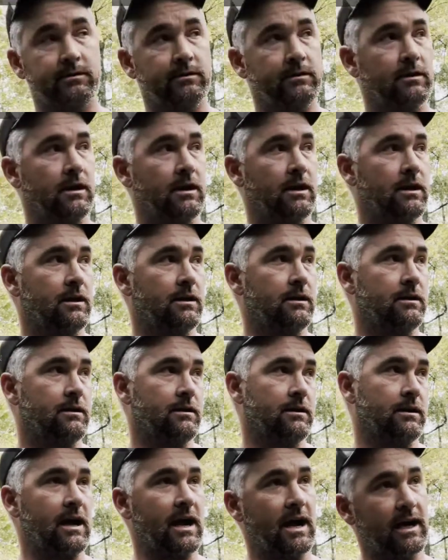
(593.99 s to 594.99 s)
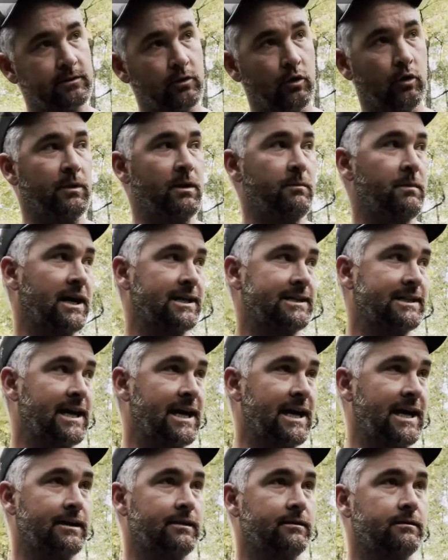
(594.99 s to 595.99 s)
A guy told me about
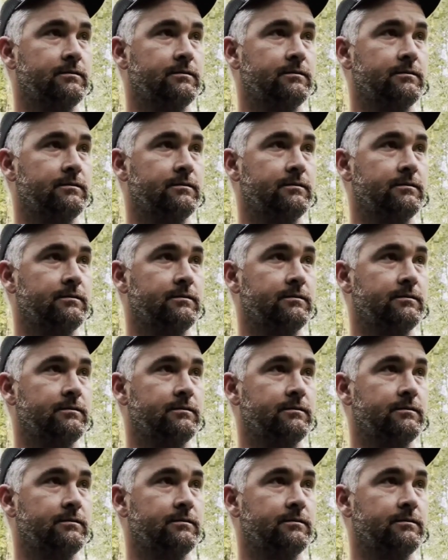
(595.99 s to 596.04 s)
that.